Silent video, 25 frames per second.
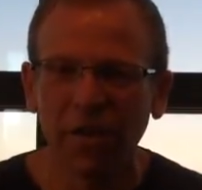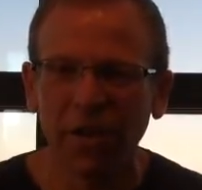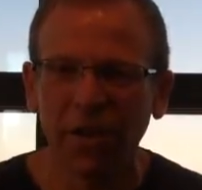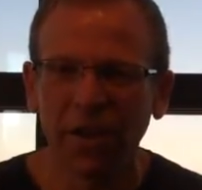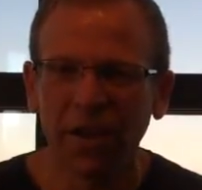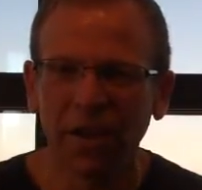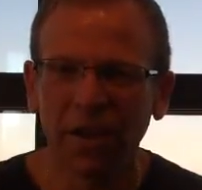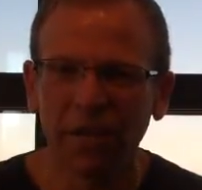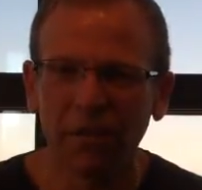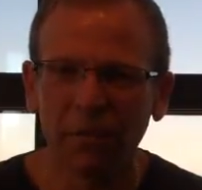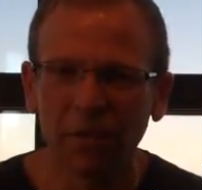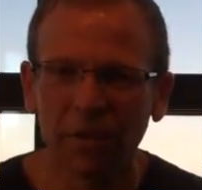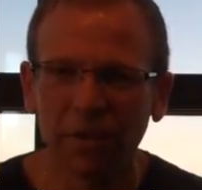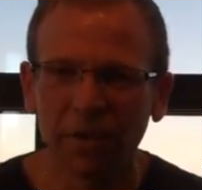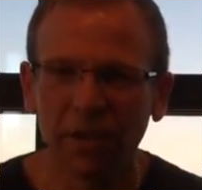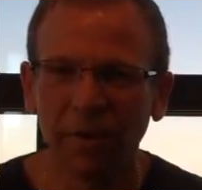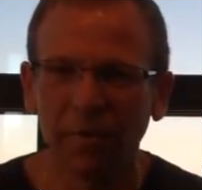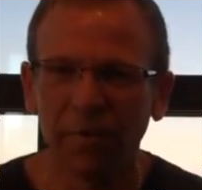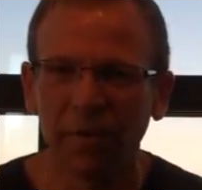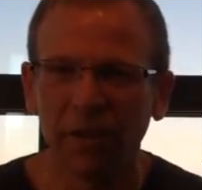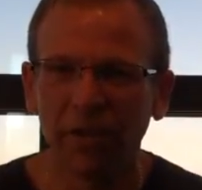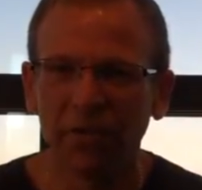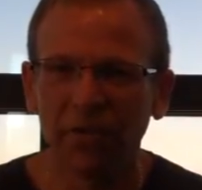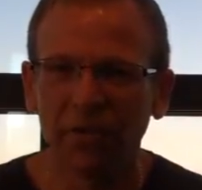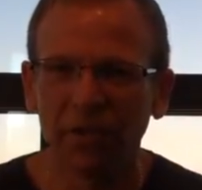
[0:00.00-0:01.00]
Thing is, with
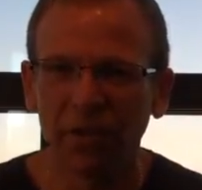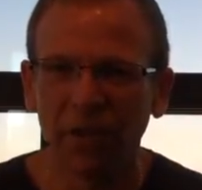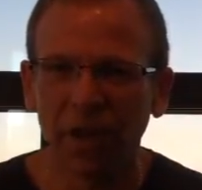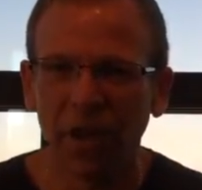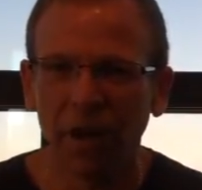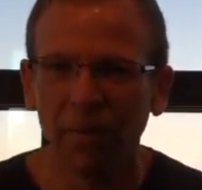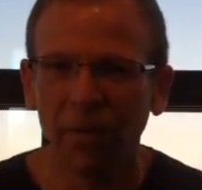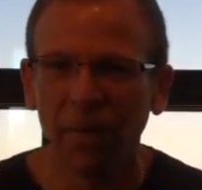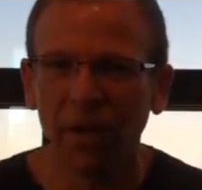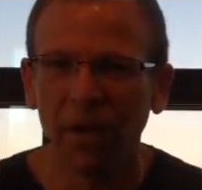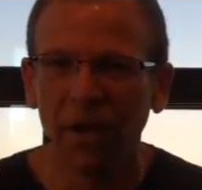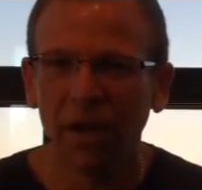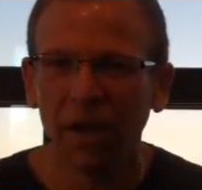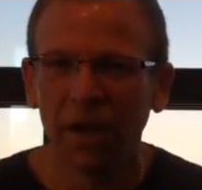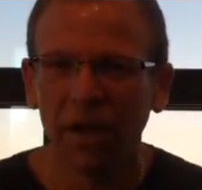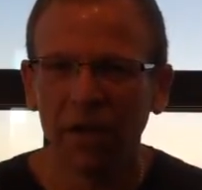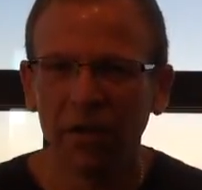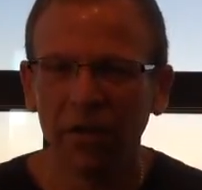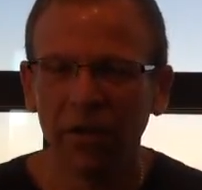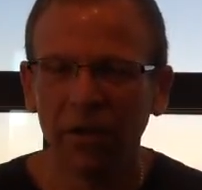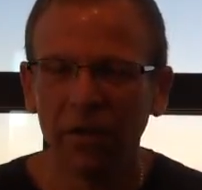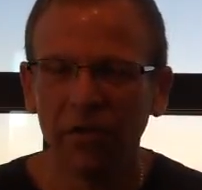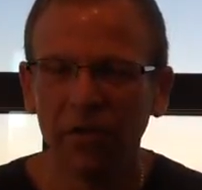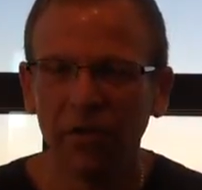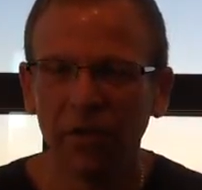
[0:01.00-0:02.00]
Tim Lincecum,
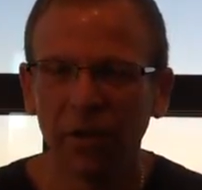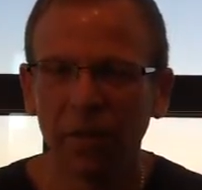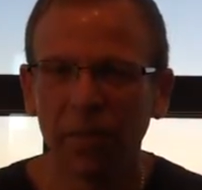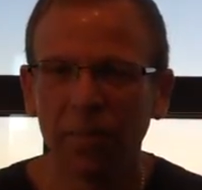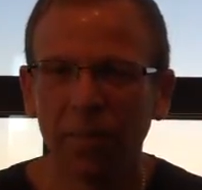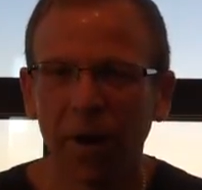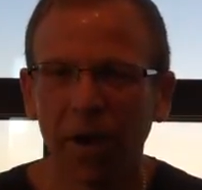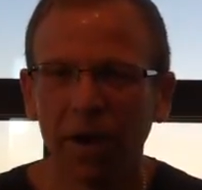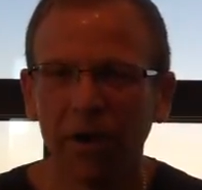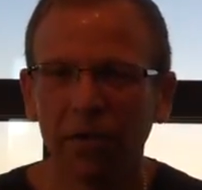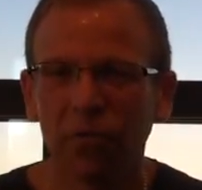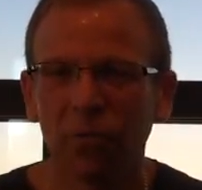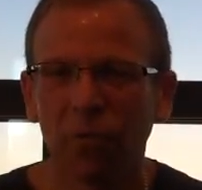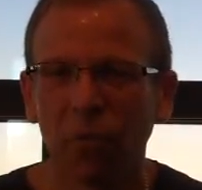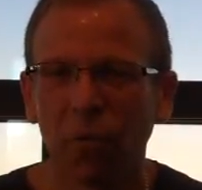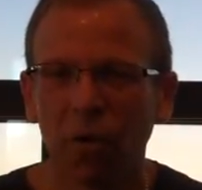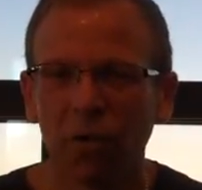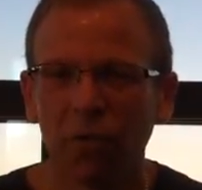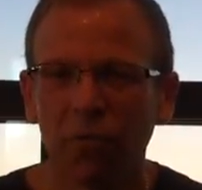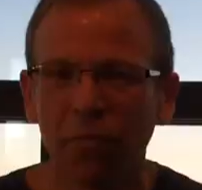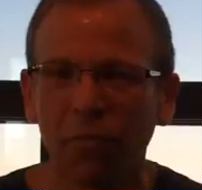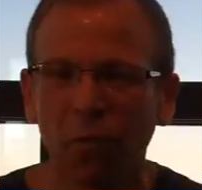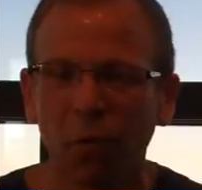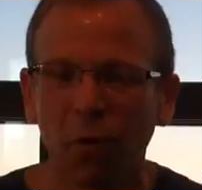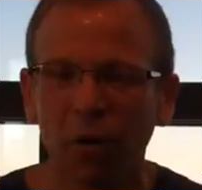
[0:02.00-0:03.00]
he's, he's only minus
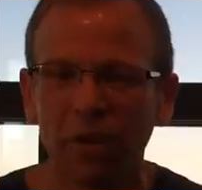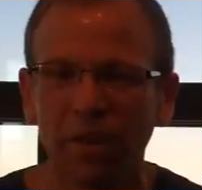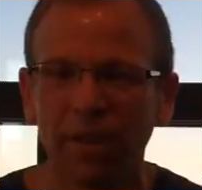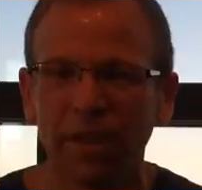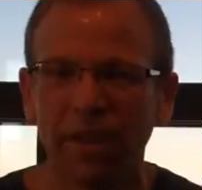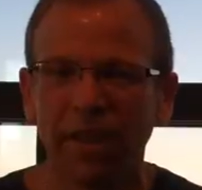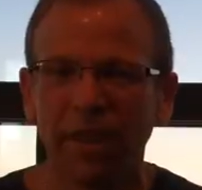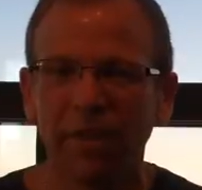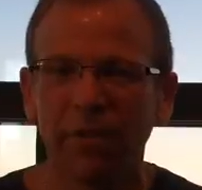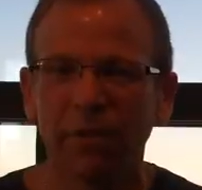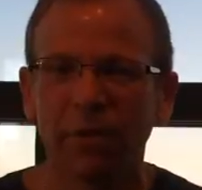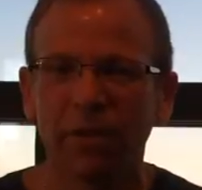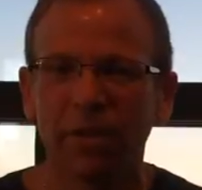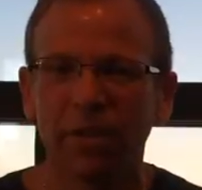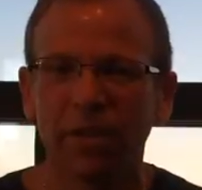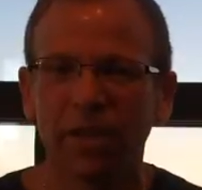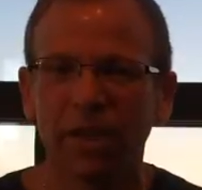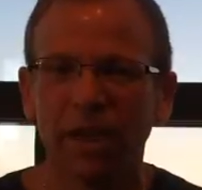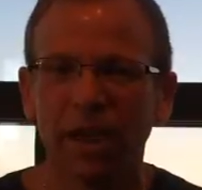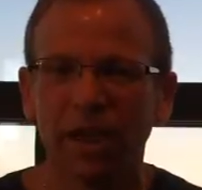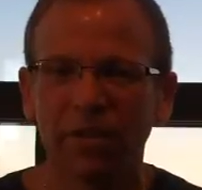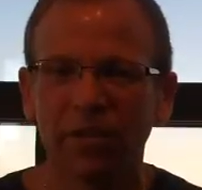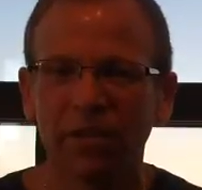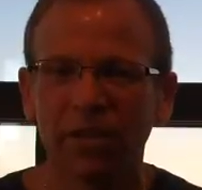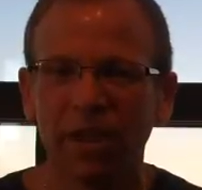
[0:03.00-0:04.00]
114 with
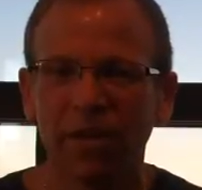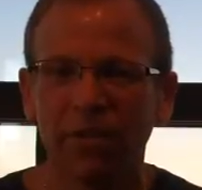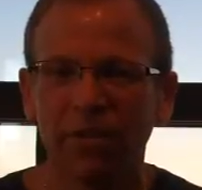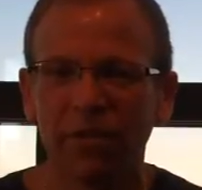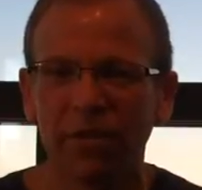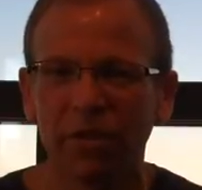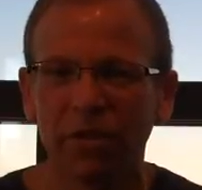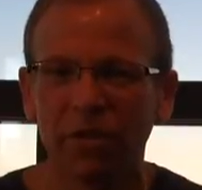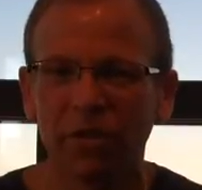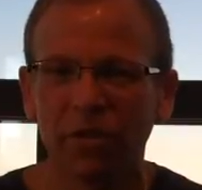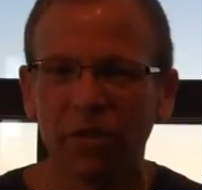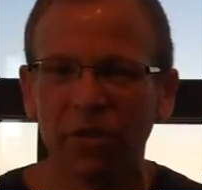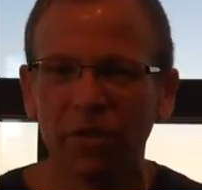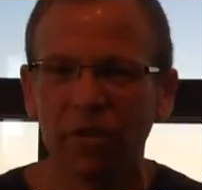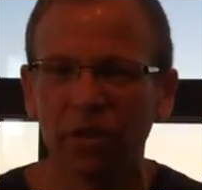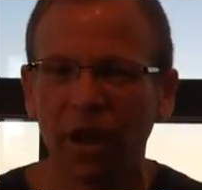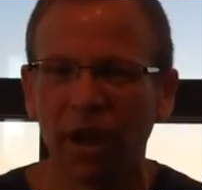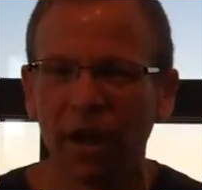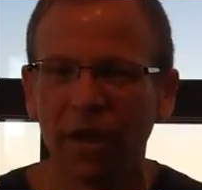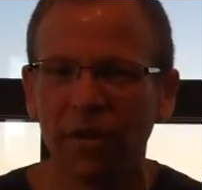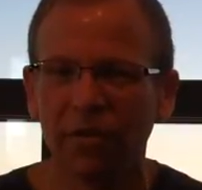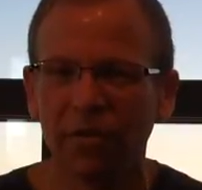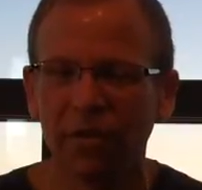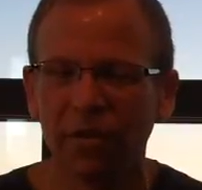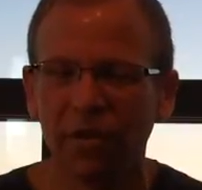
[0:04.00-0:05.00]
the uh, San Francisco
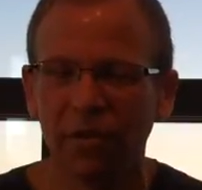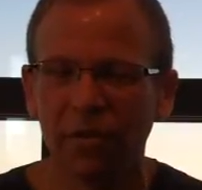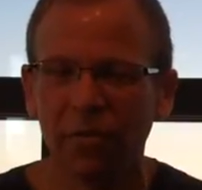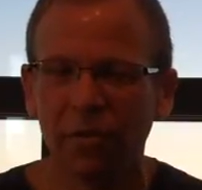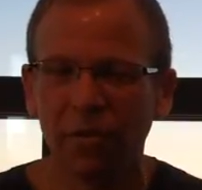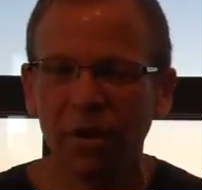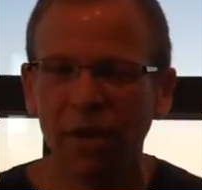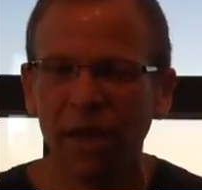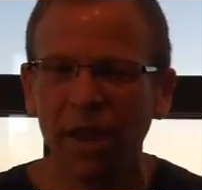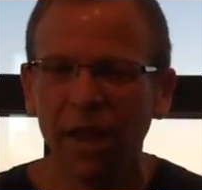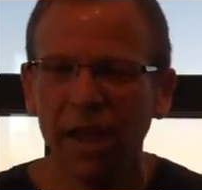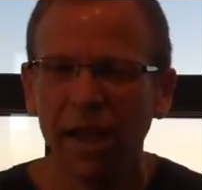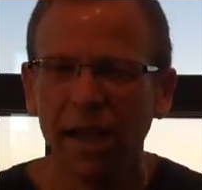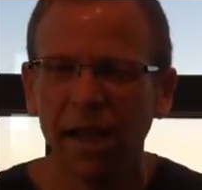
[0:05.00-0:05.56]
Giants in this one.